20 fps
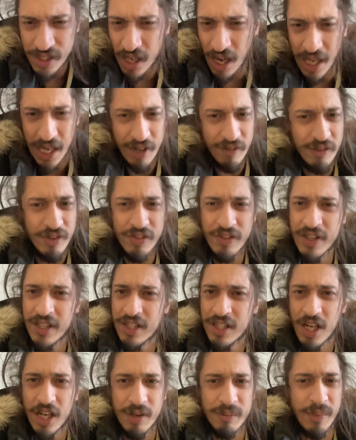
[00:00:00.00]
got
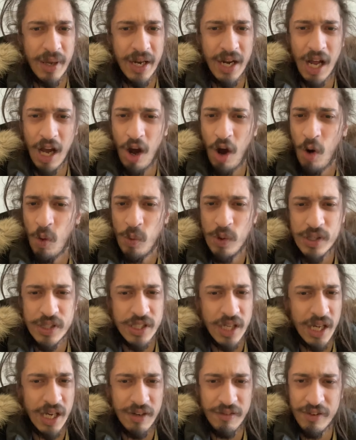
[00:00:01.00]
everything done, man. I always
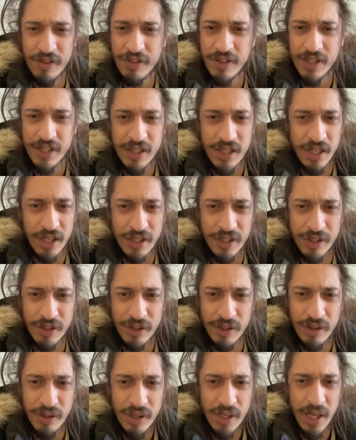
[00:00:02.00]
got everything done, you
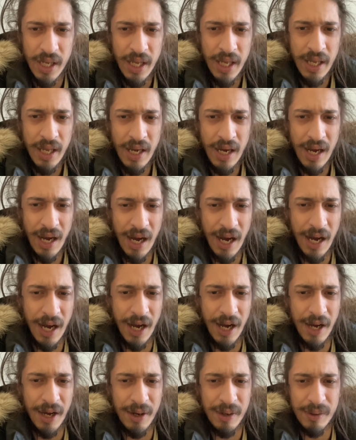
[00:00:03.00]
know.
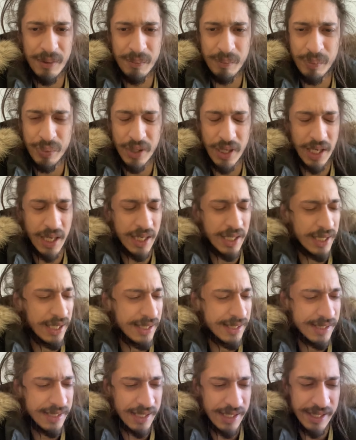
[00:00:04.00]
Um, but
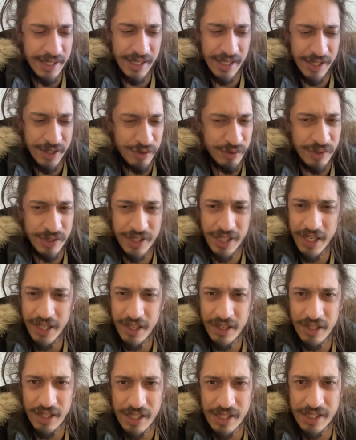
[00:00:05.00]
it's it's
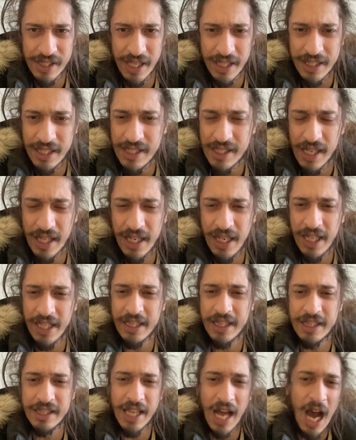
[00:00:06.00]
ridiculous. Like these, uh,
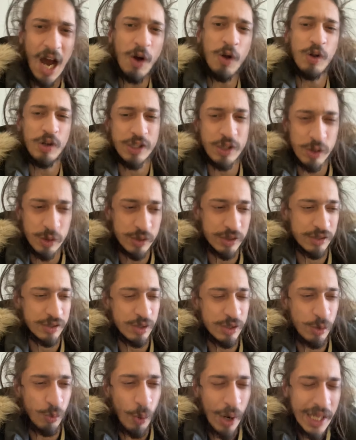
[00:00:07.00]
like now, so
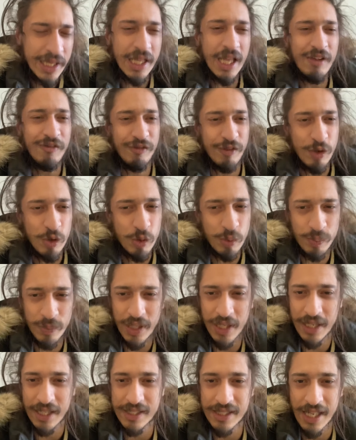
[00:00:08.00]
so the way they view
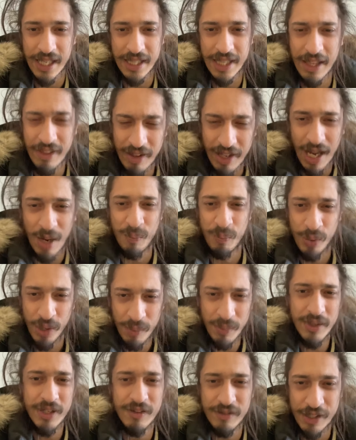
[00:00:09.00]
me is that they think I'm
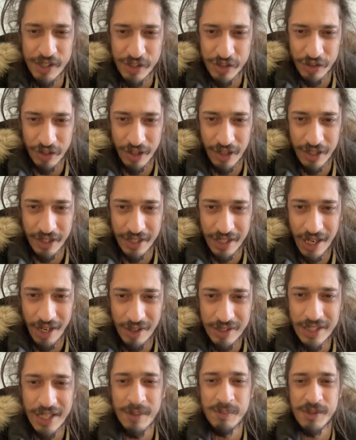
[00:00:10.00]
primitively strong
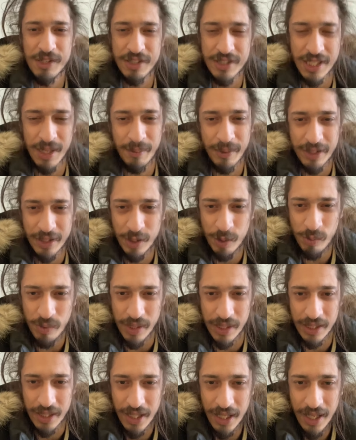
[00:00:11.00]
now and I'm systemically
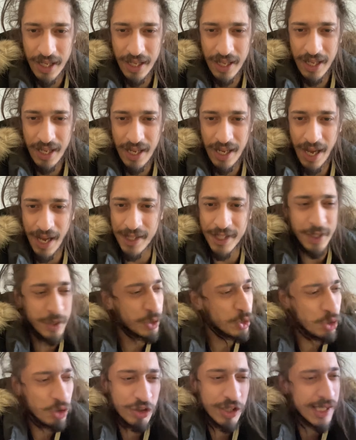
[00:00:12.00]
weak. And the
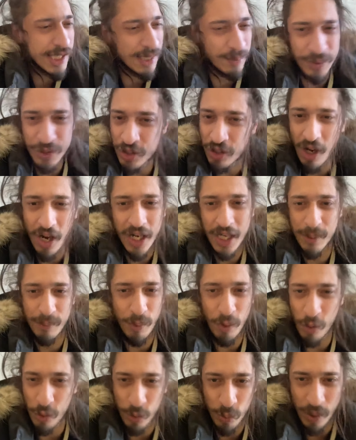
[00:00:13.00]
truth is, I'm strong
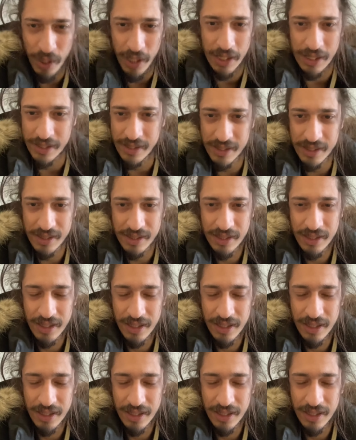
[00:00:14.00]
in both ways.